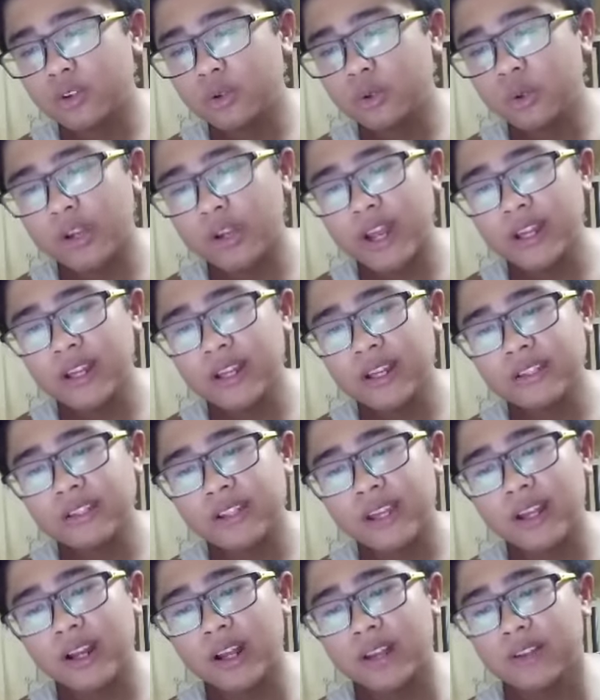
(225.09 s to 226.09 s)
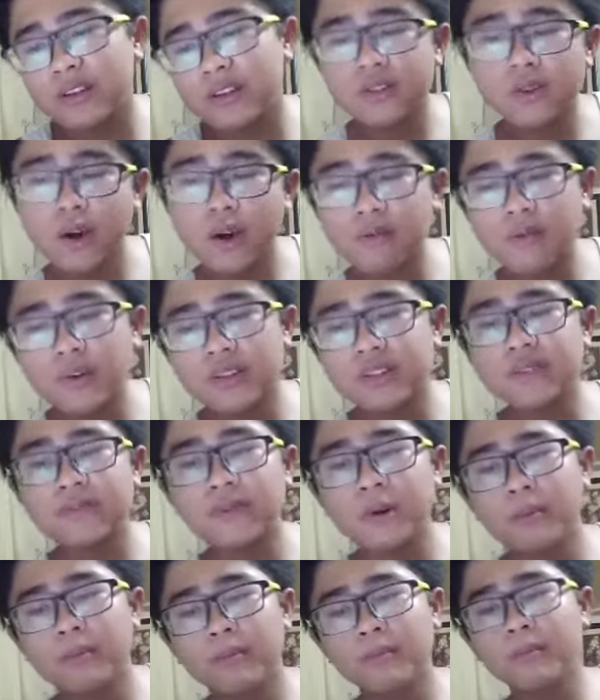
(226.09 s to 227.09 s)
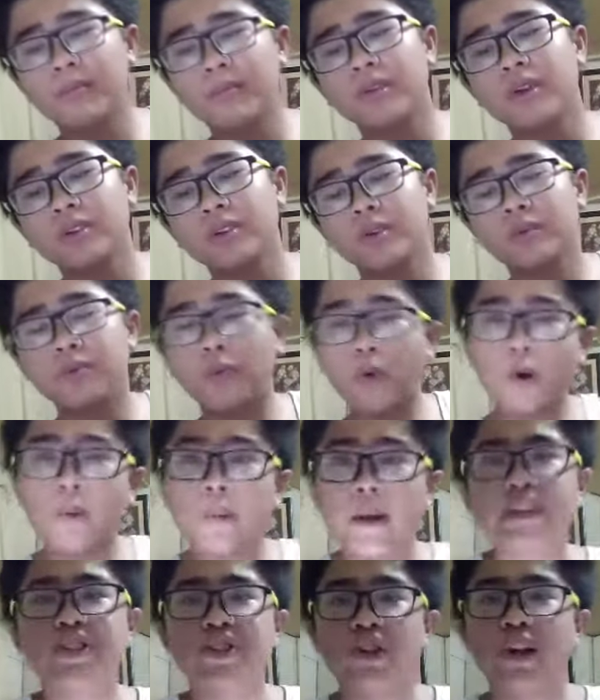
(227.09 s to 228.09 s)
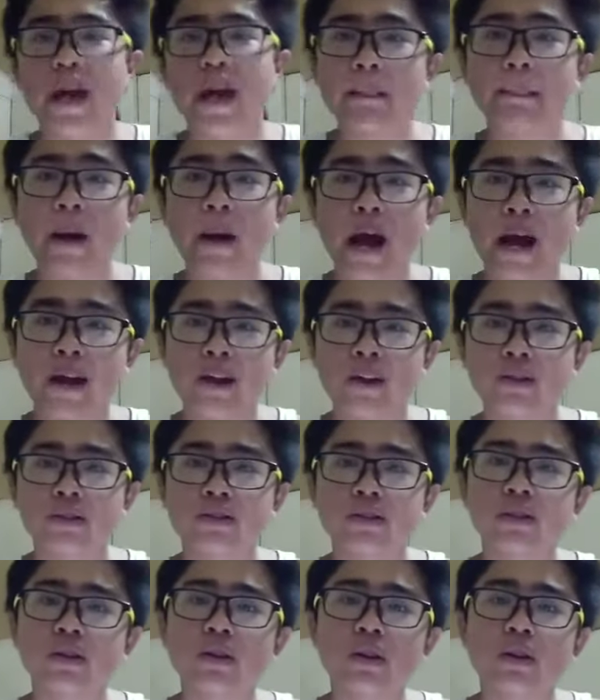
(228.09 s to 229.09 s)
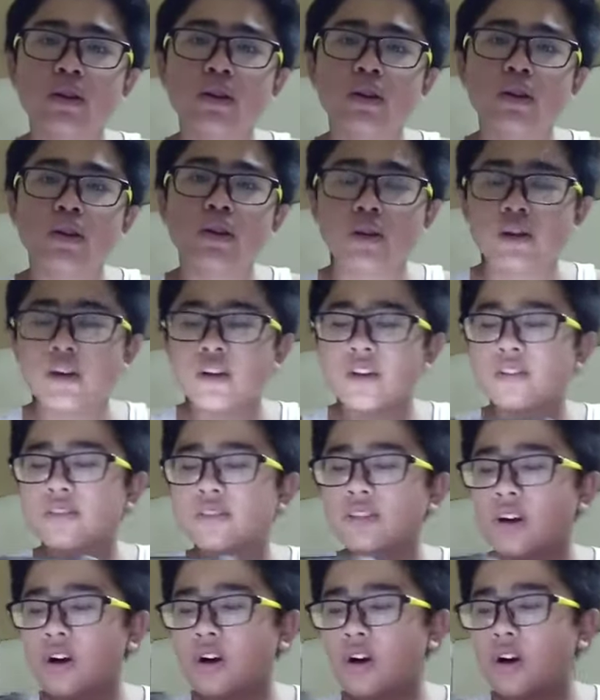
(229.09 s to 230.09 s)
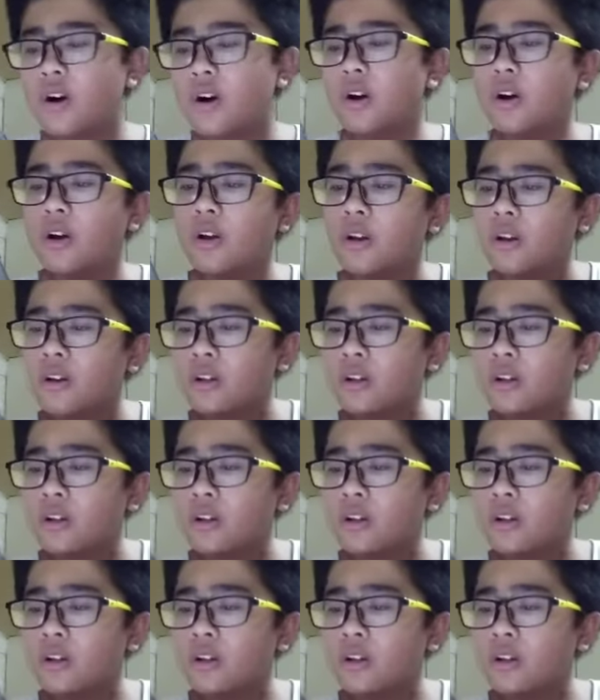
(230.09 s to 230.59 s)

Durranids, and others who have risen from to four major empires. So,